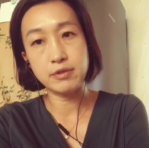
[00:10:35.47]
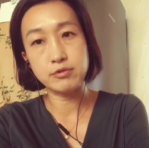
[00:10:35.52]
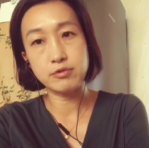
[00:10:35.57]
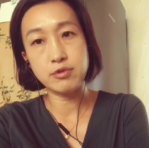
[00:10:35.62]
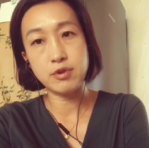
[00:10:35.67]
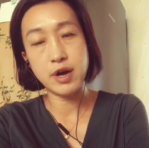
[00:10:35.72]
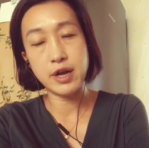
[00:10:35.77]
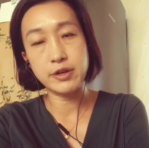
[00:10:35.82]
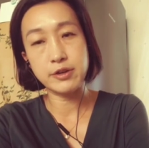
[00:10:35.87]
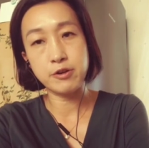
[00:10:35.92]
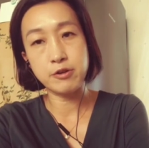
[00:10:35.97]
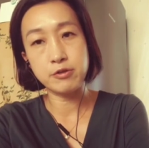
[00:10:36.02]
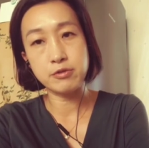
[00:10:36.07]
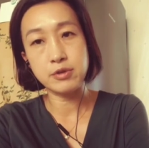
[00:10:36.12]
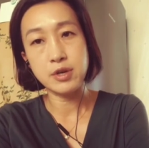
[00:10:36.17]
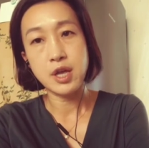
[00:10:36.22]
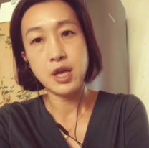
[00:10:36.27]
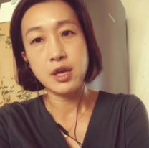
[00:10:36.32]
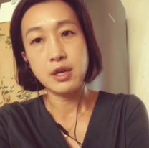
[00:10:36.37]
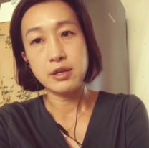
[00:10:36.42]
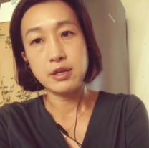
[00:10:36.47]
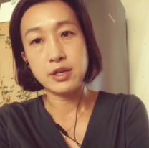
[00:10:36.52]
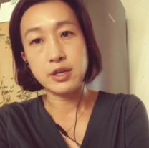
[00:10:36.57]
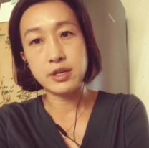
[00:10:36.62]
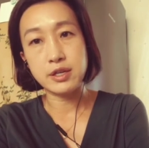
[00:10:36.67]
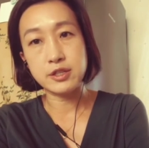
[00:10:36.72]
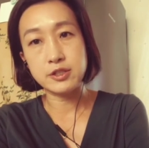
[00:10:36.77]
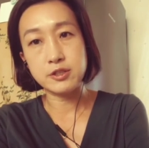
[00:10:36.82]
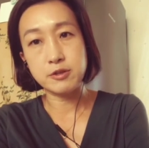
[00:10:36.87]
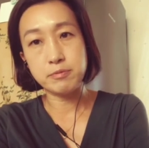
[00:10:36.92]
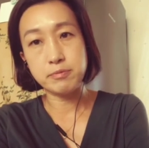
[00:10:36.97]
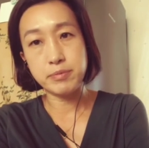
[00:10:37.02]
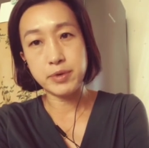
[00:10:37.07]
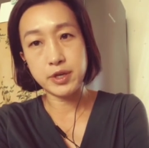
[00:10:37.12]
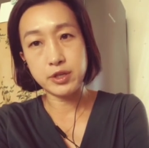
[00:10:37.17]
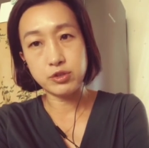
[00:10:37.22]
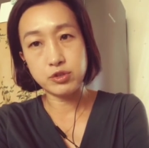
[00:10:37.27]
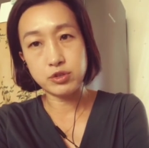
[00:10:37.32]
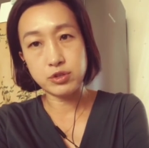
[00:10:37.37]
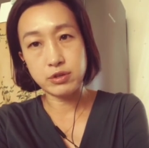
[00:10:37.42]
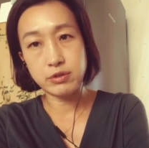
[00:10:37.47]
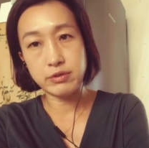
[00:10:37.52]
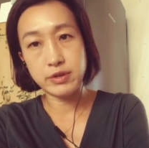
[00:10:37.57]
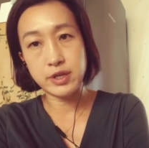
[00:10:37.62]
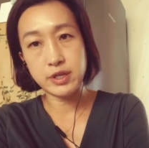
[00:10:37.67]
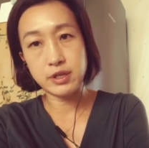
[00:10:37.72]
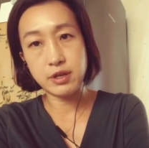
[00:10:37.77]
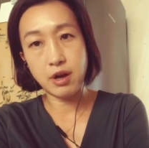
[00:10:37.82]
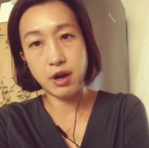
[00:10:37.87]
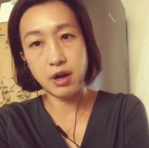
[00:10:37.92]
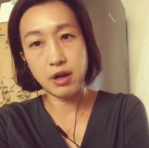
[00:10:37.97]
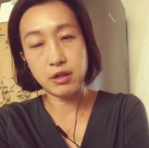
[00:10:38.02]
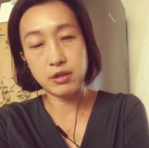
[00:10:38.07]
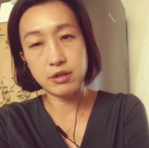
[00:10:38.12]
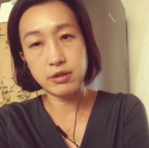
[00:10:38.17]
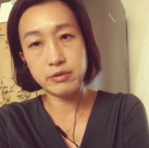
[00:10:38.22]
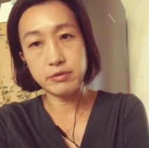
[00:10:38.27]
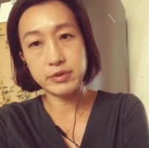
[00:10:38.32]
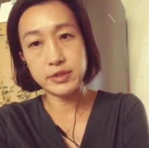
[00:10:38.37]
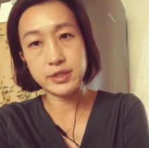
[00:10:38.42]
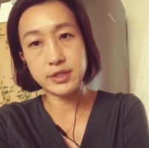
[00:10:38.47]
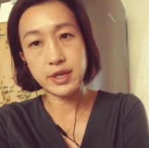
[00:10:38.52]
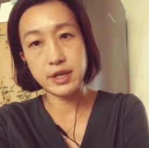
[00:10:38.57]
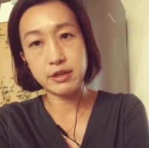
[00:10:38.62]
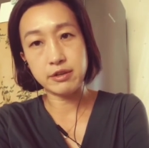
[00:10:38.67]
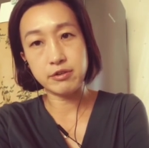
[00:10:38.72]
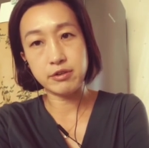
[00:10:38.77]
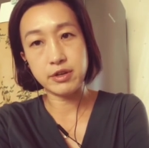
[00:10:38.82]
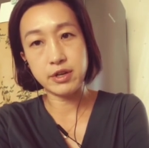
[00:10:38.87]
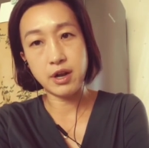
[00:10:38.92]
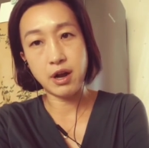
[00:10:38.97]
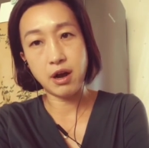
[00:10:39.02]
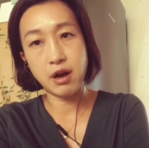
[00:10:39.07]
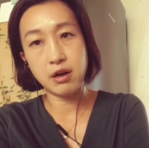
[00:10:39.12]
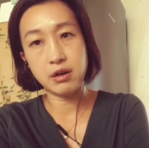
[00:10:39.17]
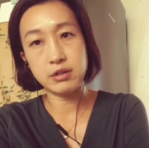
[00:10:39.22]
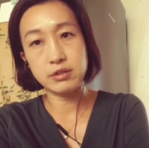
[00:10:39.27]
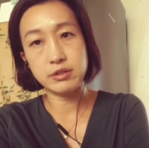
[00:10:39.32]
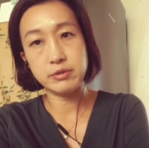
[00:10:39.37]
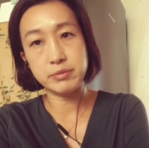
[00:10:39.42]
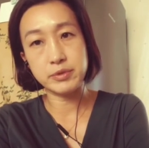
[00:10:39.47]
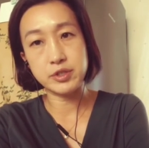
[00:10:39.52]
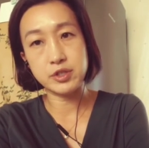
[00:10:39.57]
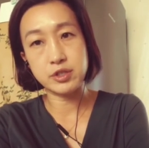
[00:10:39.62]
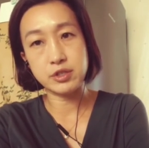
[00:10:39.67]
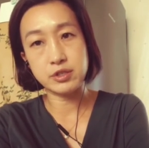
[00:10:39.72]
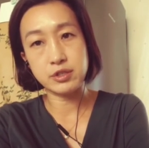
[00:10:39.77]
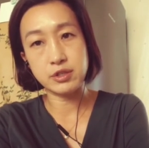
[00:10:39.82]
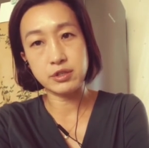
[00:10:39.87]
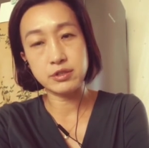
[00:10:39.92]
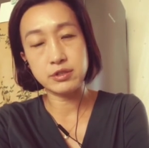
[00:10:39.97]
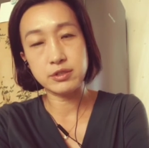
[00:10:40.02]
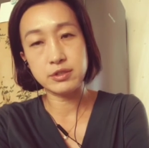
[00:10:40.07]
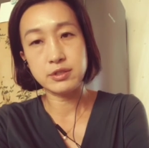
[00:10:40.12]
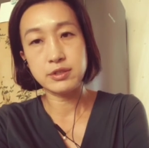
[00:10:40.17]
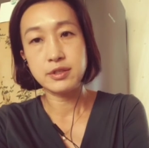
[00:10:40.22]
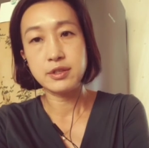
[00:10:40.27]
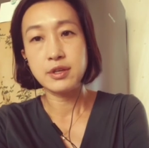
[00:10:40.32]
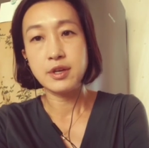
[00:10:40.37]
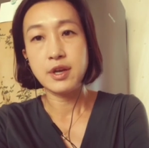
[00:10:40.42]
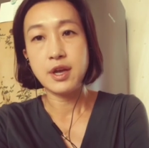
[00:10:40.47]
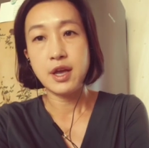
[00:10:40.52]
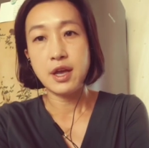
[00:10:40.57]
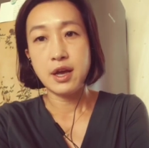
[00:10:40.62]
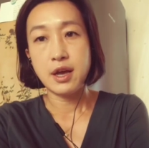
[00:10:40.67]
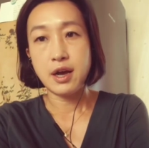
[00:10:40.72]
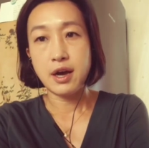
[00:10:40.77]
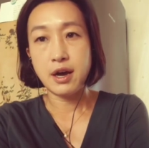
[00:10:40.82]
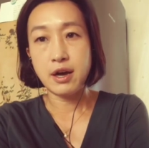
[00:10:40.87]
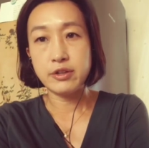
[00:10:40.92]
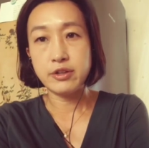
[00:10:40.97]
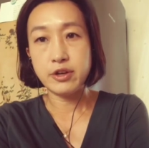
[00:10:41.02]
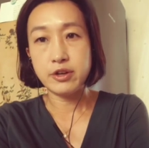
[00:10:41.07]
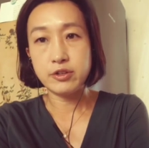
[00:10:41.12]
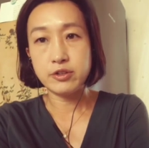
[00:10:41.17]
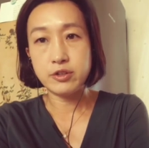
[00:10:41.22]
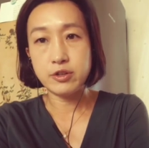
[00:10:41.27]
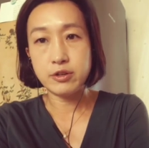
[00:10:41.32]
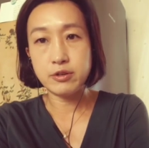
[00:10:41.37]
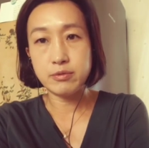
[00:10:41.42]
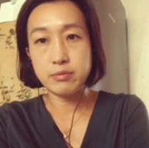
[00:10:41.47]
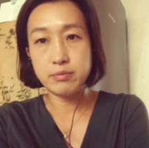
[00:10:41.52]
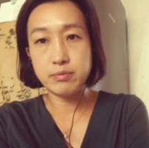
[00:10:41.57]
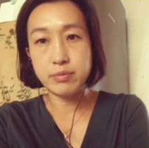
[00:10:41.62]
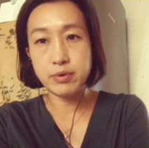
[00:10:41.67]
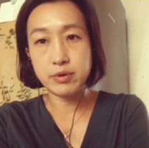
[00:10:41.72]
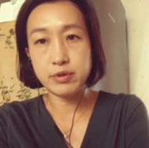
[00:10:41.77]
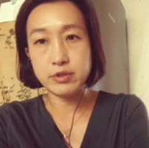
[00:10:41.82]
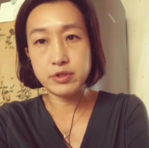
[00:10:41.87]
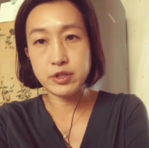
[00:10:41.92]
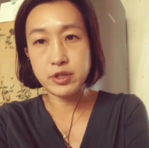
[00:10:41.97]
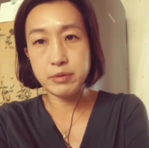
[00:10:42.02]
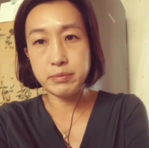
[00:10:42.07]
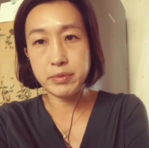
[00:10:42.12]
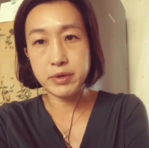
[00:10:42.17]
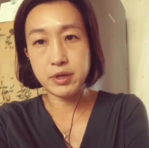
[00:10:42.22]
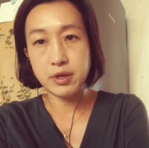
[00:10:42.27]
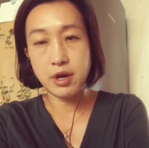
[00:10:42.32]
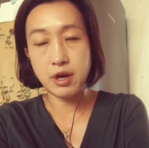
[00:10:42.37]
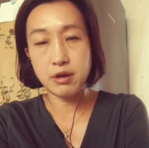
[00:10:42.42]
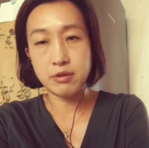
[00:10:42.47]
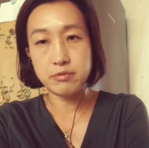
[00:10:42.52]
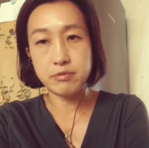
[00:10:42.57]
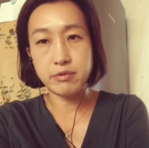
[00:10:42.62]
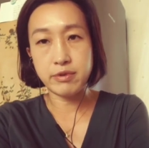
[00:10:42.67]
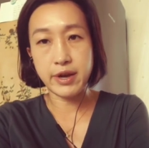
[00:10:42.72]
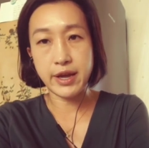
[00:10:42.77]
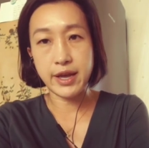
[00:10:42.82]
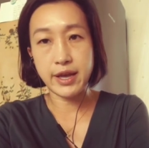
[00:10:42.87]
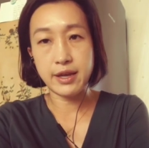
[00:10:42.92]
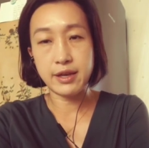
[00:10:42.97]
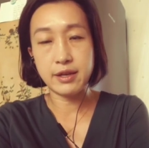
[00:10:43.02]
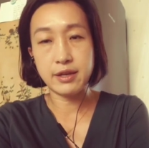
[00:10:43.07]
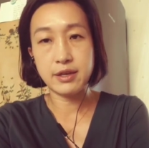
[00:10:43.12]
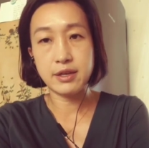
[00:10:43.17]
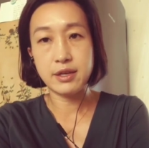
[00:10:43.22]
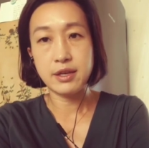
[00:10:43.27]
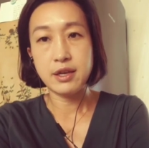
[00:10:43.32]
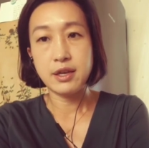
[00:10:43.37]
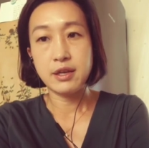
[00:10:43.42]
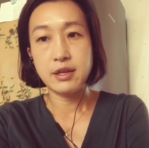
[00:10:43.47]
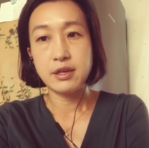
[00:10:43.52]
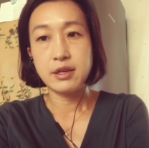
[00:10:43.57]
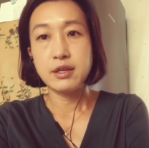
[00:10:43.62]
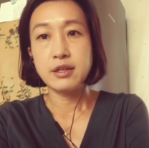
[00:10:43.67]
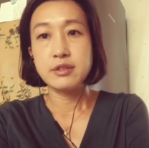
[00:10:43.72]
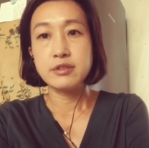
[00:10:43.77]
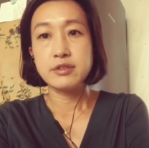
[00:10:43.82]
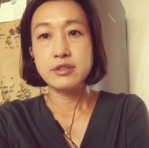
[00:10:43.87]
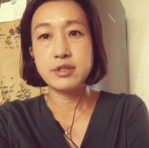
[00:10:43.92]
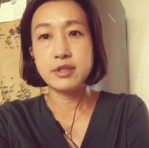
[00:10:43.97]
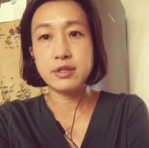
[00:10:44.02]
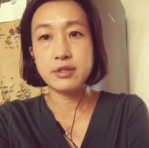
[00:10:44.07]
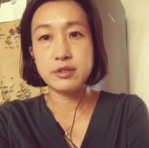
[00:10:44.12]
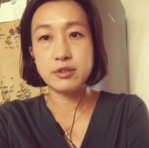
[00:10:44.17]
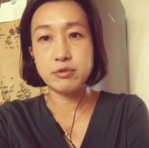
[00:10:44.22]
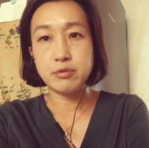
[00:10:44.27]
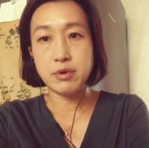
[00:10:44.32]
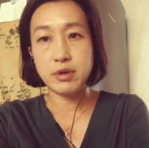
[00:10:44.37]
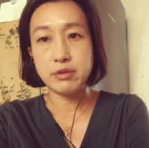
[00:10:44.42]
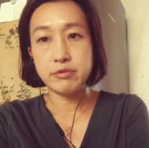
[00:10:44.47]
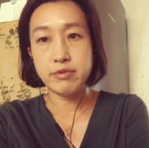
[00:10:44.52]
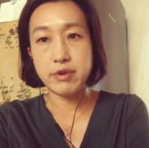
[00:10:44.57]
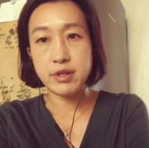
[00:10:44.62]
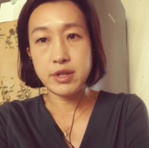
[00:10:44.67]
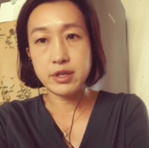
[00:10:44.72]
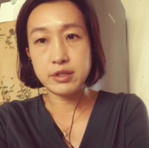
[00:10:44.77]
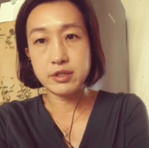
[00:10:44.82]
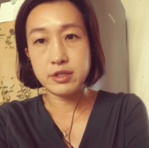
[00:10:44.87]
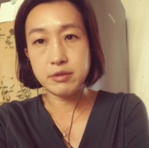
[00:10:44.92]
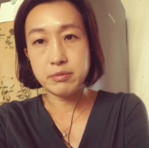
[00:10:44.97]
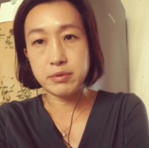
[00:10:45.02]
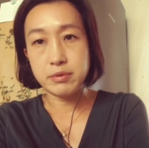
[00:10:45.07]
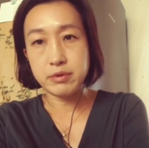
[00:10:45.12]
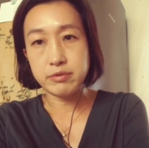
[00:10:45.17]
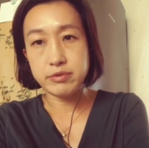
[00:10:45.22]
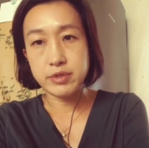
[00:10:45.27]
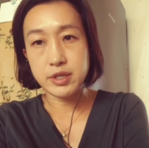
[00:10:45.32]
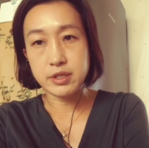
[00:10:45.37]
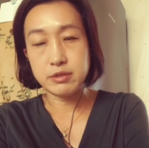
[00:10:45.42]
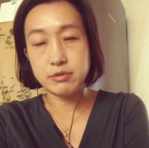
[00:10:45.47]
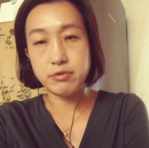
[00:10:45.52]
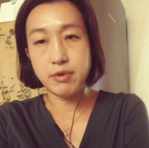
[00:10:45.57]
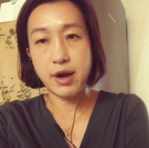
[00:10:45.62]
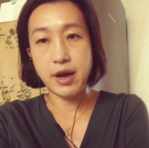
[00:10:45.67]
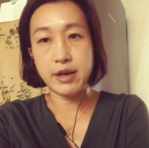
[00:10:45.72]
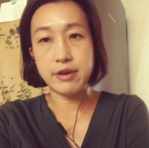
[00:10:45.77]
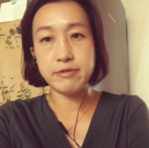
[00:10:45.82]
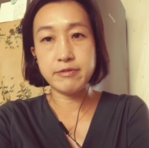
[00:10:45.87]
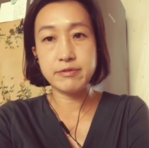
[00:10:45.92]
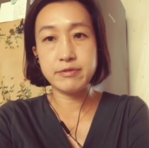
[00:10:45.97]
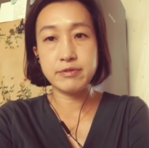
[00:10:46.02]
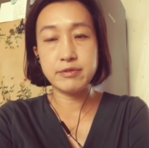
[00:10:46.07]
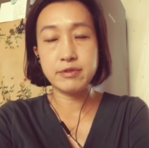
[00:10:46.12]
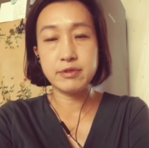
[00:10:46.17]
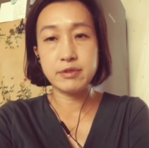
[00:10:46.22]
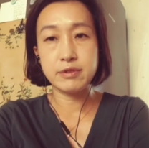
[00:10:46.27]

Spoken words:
guano, it is a picture in color of Sacred Heart of Jesus, another version of a cover. This was relics of his wife.